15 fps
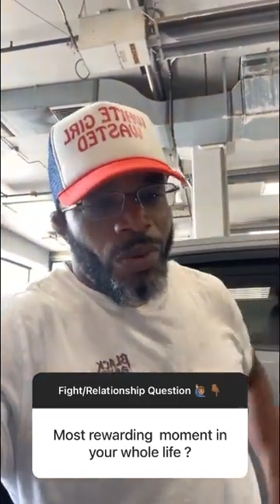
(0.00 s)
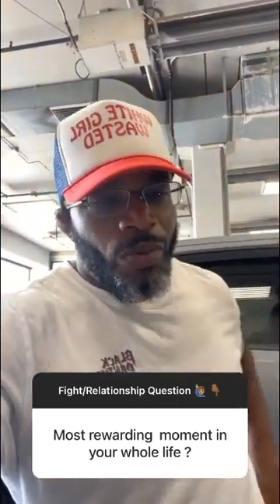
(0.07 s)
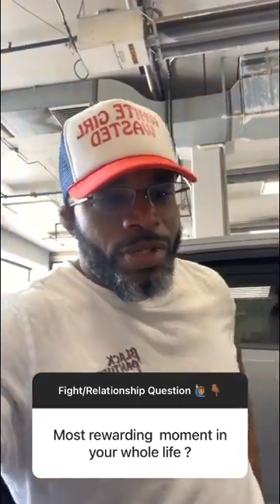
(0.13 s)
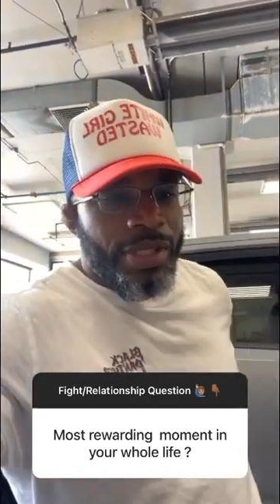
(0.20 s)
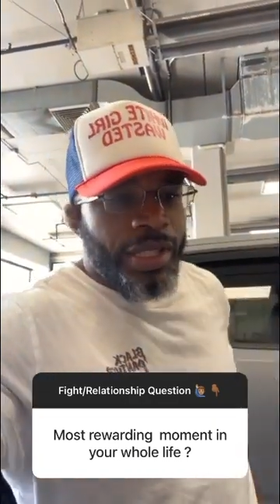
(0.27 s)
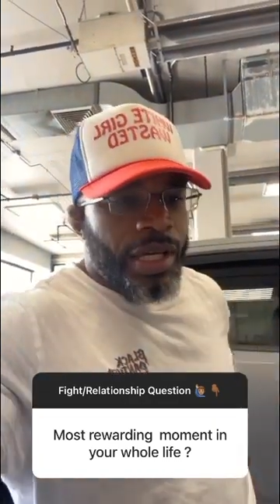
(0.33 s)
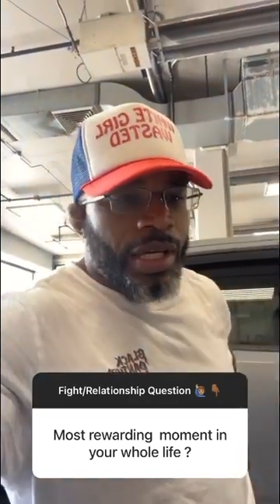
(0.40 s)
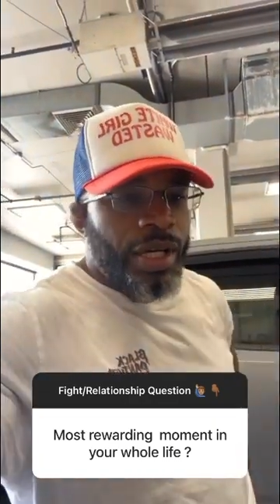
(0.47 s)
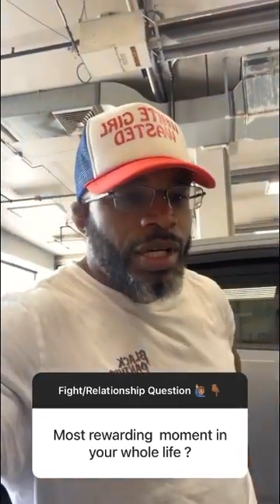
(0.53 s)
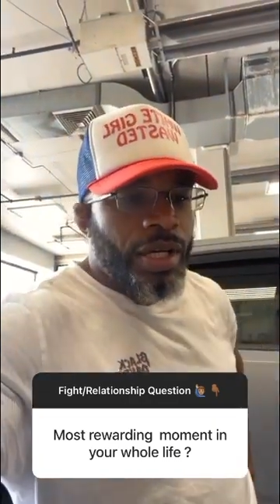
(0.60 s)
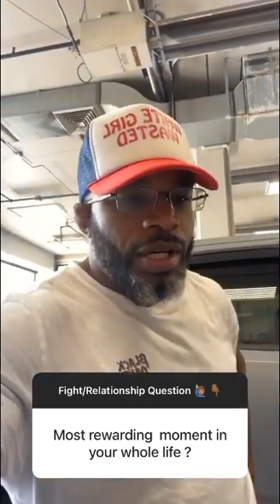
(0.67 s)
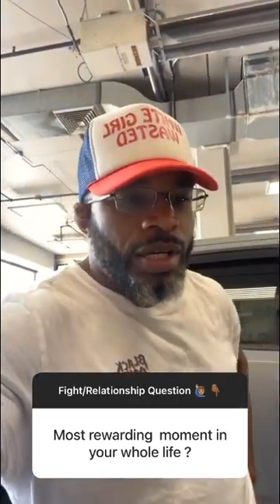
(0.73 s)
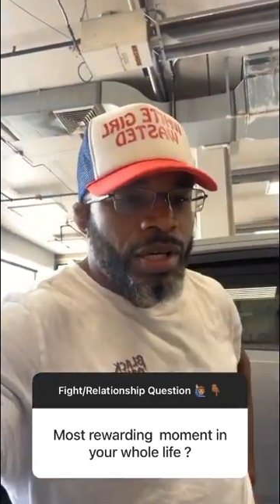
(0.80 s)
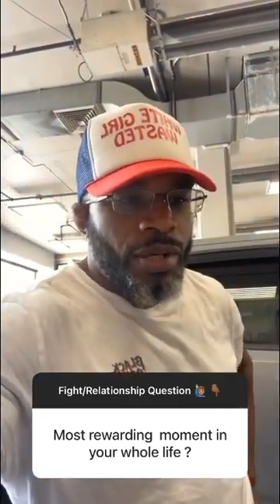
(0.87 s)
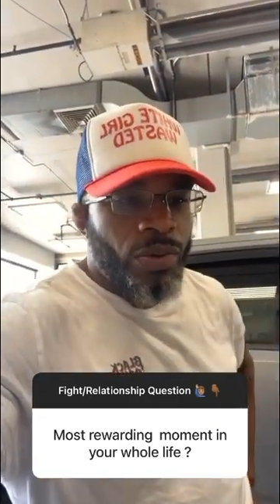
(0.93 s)
was
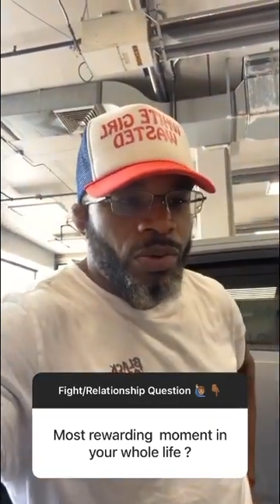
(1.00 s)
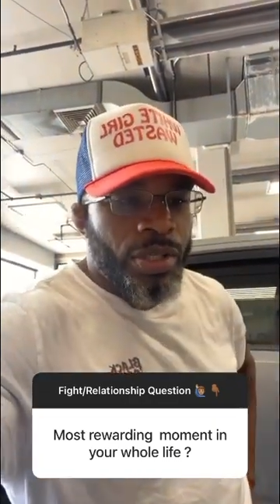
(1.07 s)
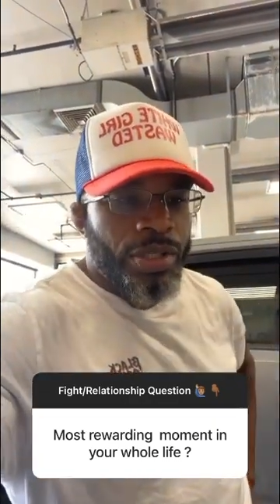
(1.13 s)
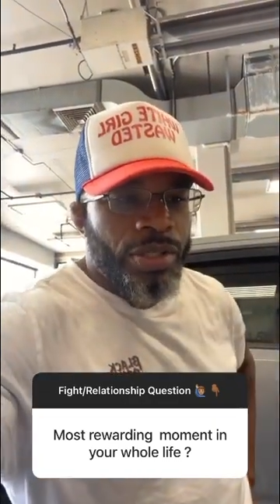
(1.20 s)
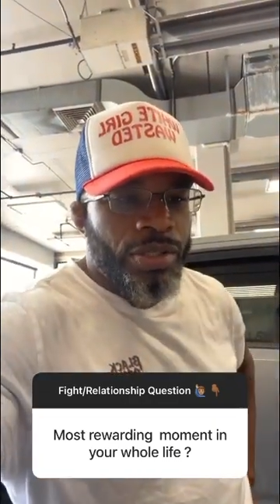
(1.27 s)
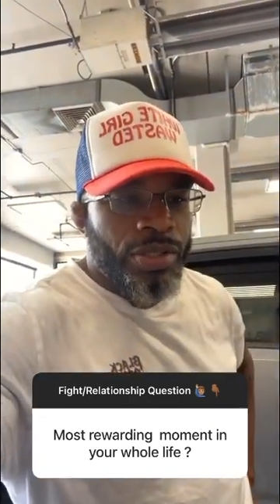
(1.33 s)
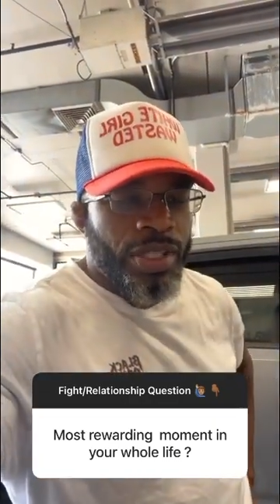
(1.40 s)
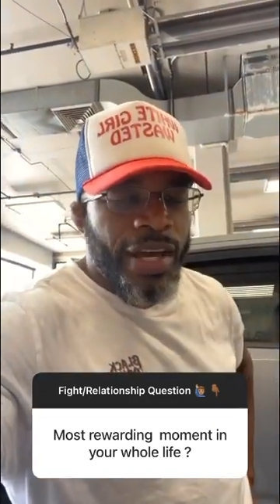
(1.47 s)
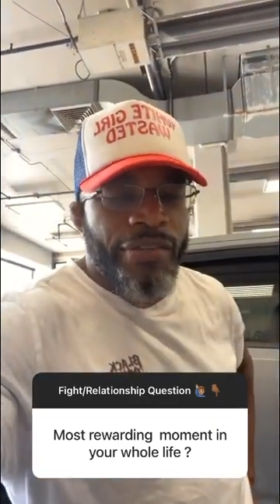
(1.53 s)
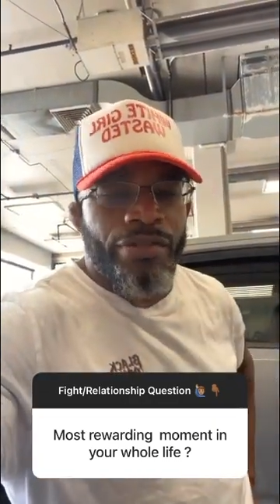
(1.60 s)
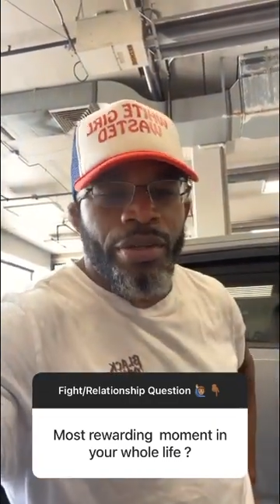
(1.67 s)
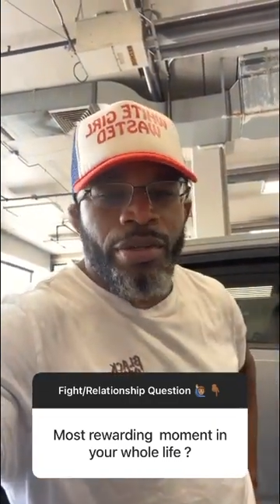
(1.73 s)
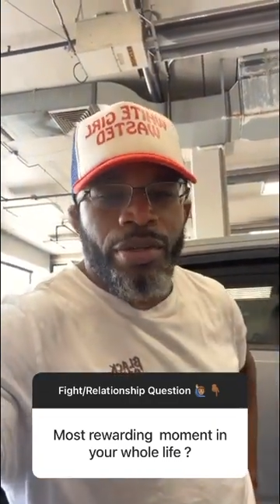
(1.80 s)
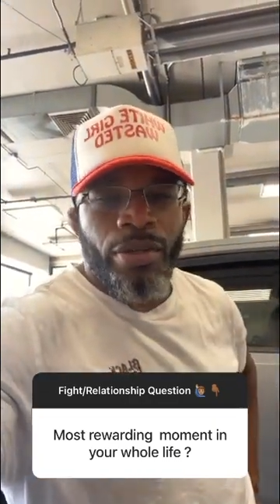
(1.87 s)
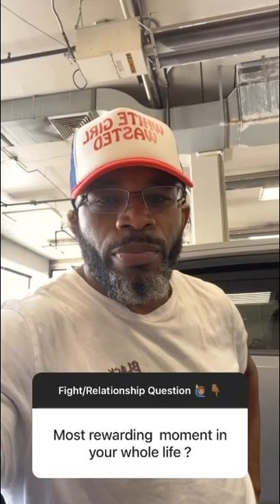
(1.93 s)

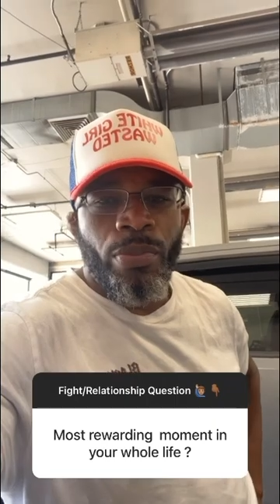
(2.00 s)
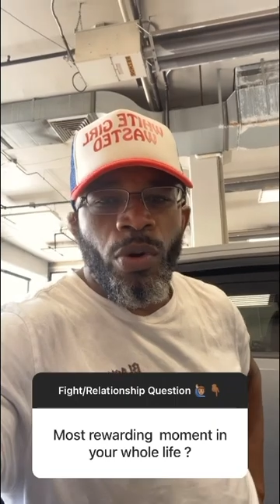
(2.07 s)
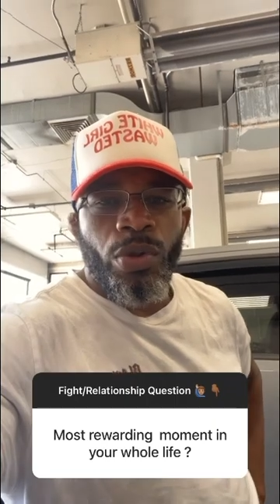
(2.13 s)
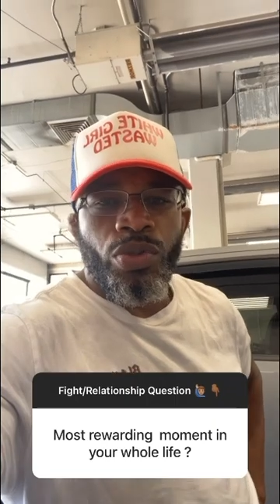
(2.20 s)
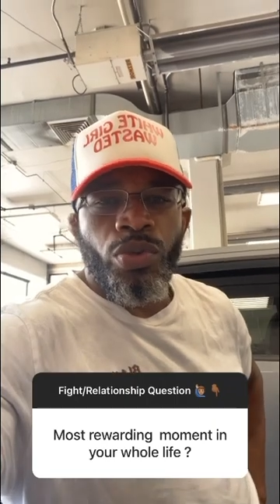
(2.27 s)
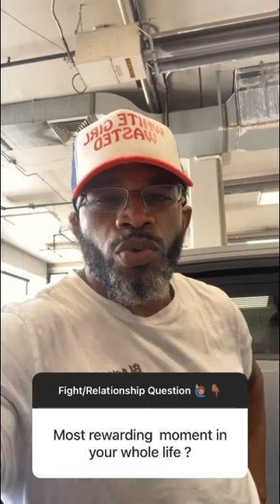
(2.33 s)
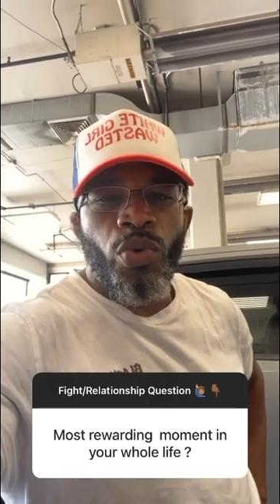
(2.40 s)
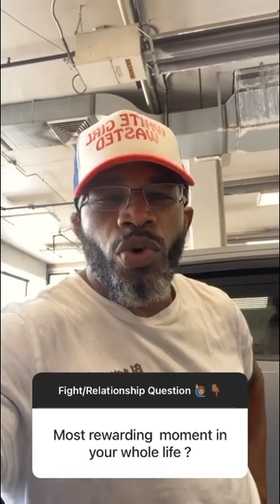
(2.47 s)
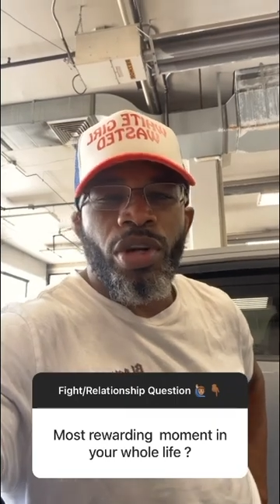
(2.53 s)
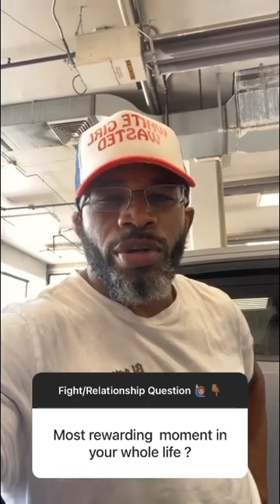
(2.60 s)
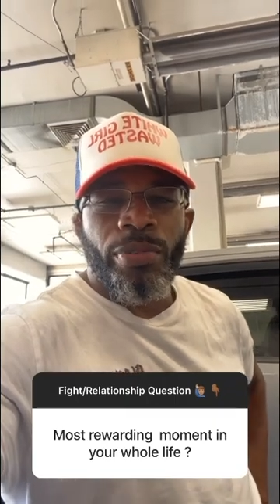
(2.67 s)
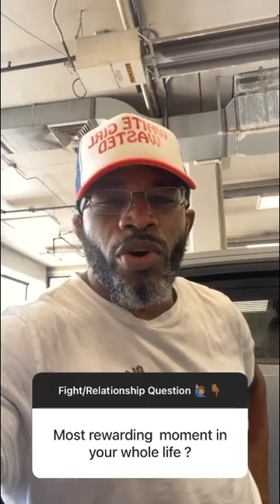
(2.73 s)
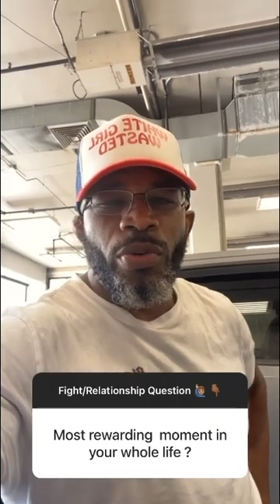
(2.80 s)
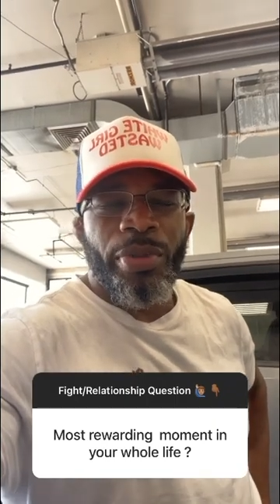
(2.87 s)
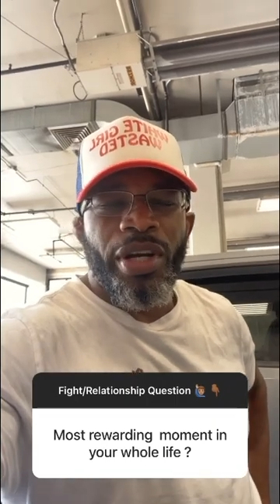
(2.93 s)
definitely the most
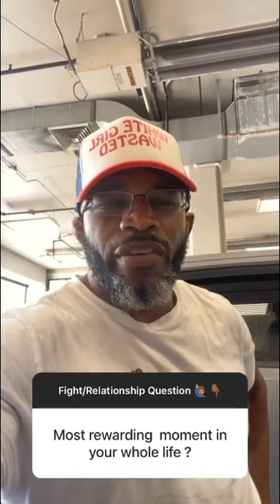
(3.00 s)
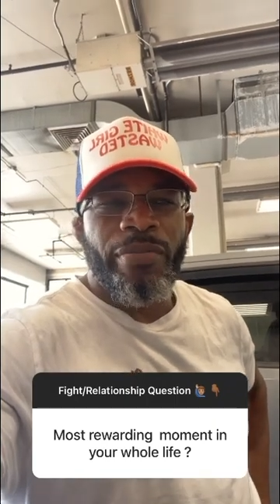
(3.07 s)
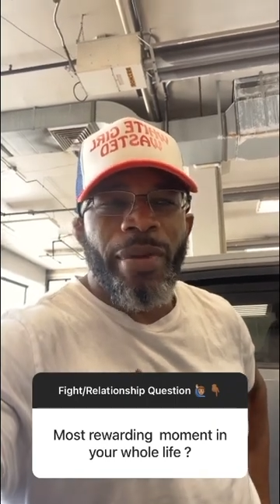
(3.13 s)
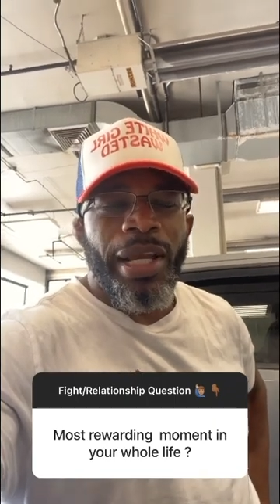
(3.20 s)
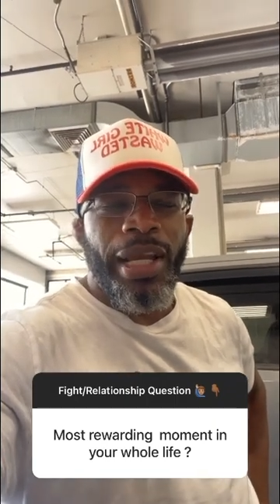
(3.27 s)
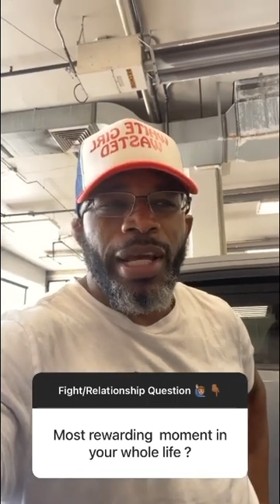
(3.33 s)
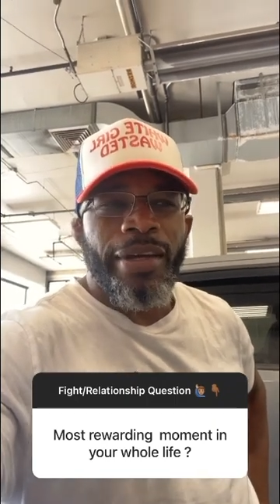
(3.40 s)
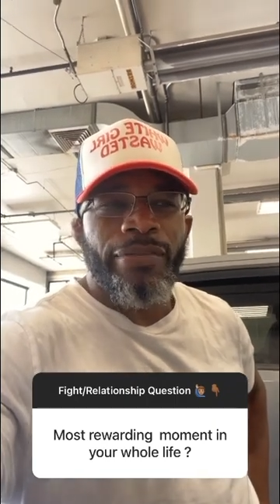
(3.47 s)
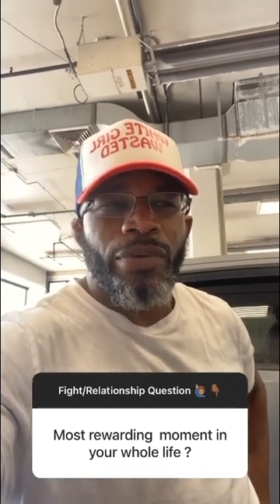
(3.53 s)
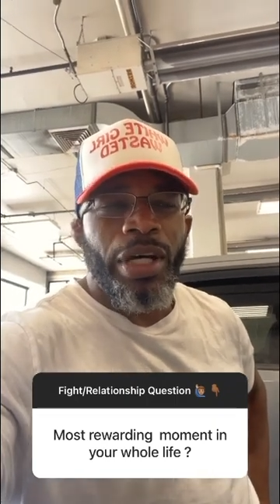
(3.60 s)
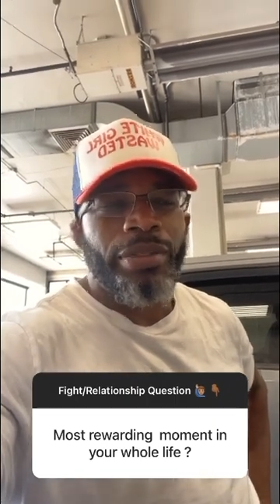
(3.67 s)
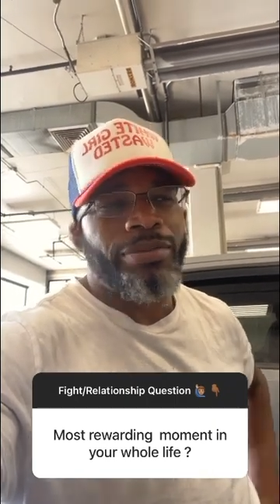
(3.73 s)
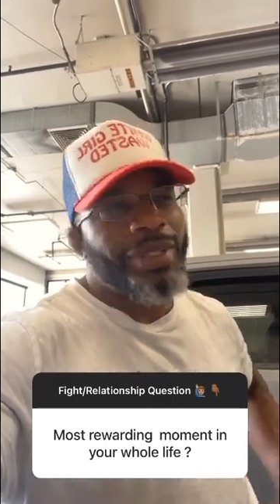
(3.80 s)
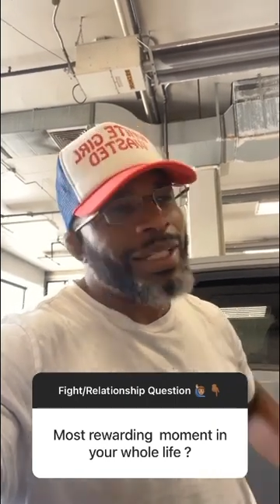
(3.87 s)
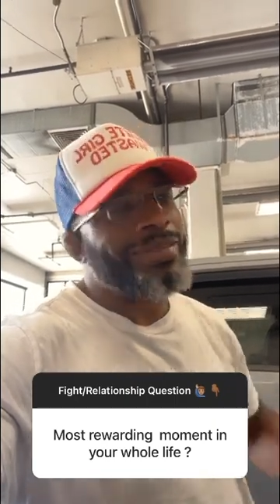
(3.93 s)
rewarding moment of my life.
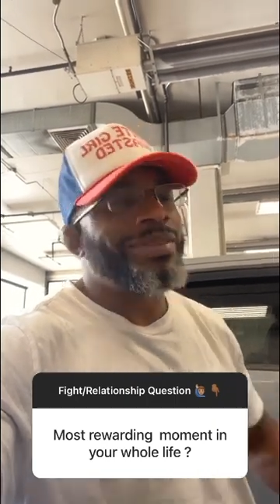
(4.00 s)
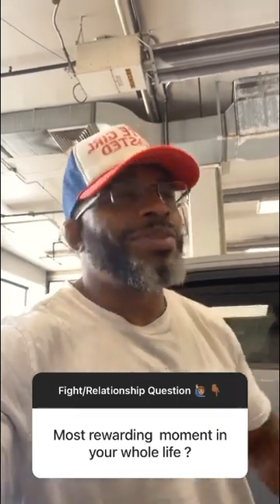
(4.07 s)
I